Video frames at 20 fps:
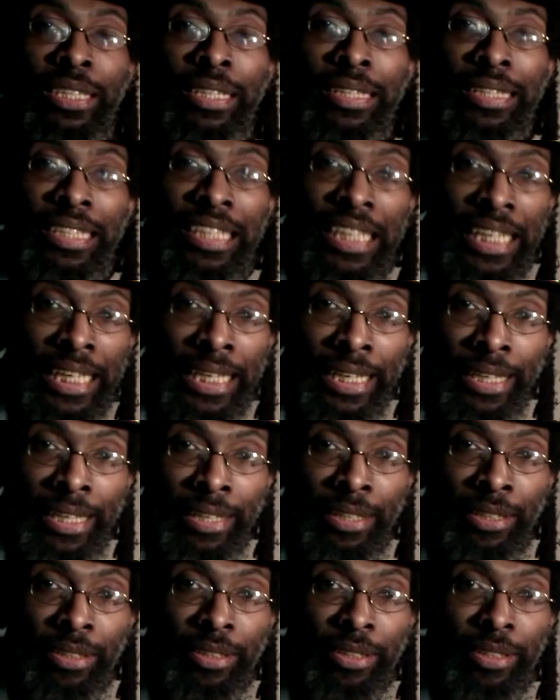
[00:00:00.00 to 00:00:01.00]
and
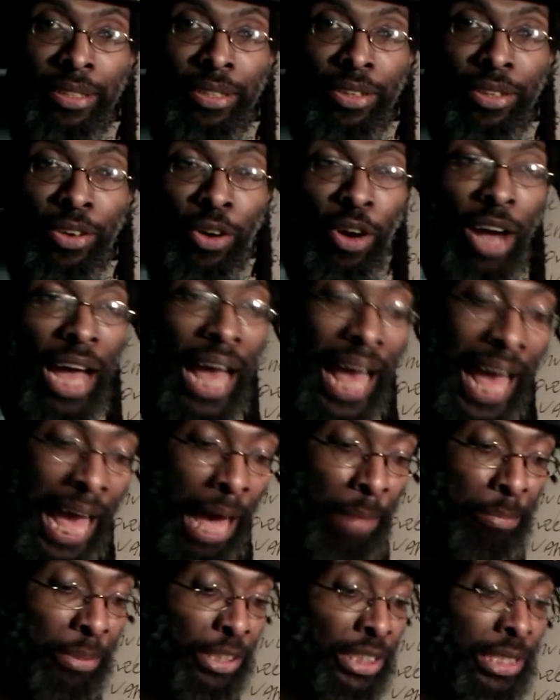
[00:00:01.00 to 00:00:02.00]
deeds or
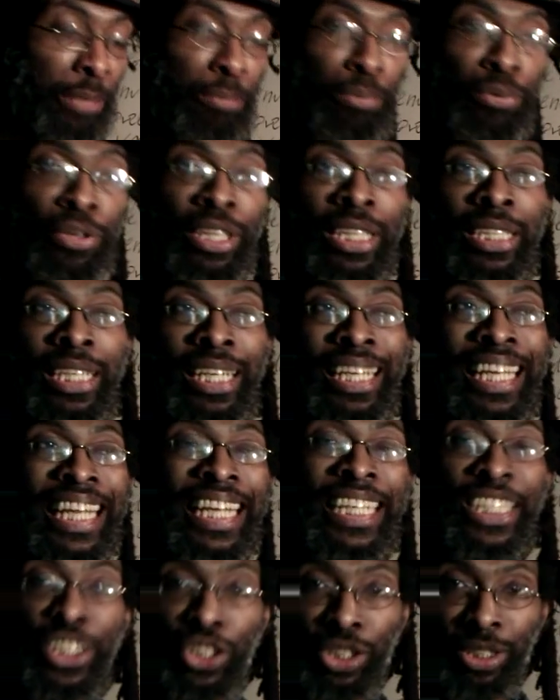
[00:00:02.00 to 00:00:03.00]
habits and
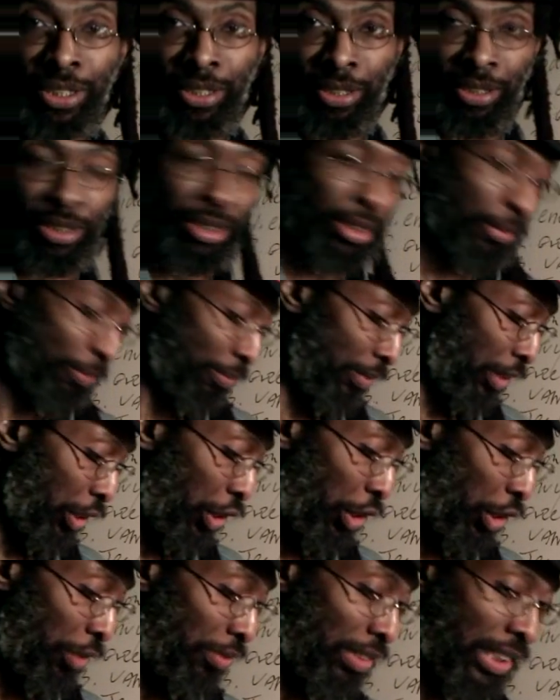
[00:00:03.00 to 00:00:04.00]
predilections,
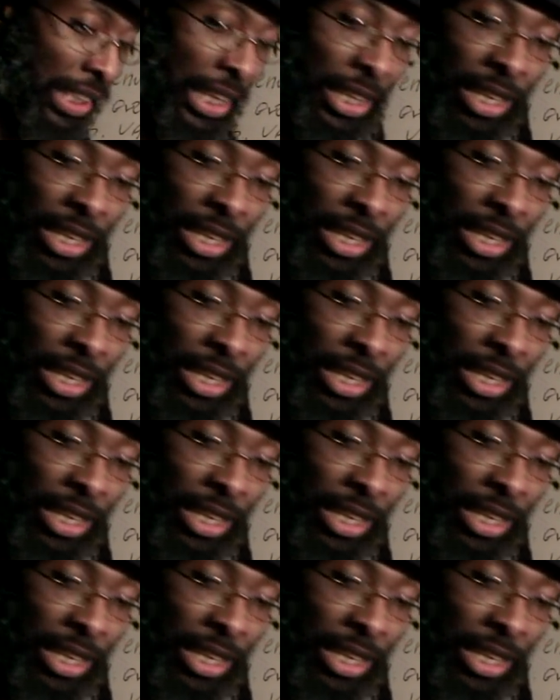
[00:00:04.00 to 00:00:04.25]
you understand,